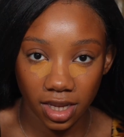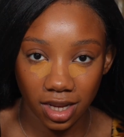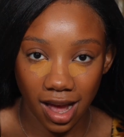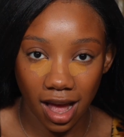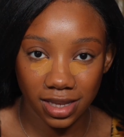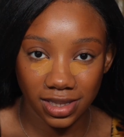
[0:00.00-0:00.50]

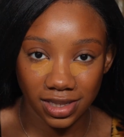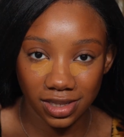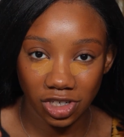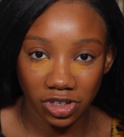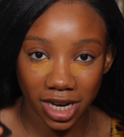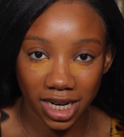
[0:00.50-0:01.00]

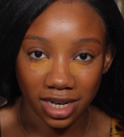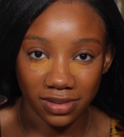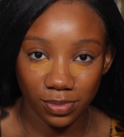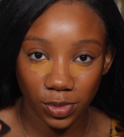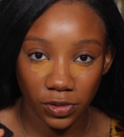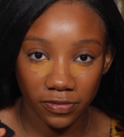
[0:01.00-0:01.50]

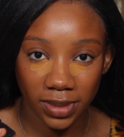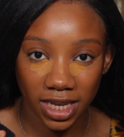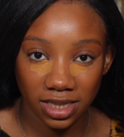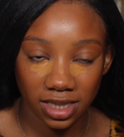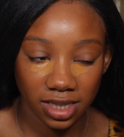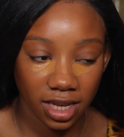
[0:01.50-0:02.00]
Concentrated
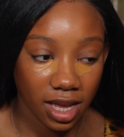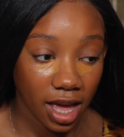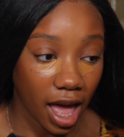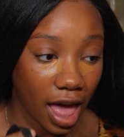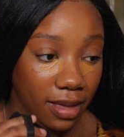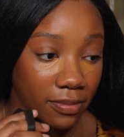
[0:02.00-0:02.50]
movement.
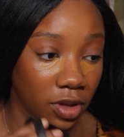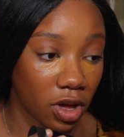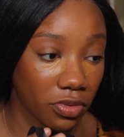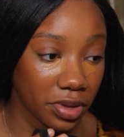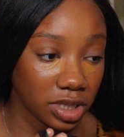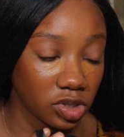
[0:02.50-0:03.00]
I am
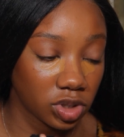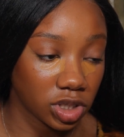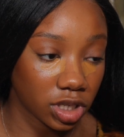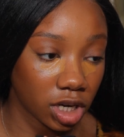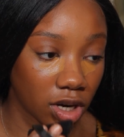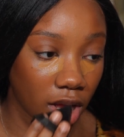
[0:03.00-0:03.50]
going to start